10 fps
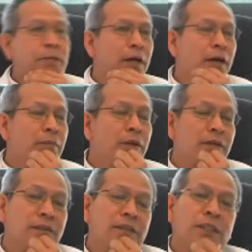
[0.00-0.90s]
I am
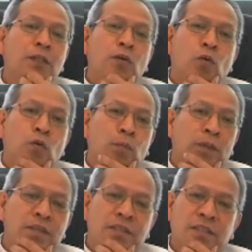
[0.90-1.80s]
an
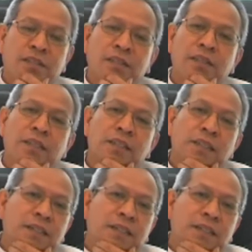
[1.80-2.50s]
orthopedic surgeon.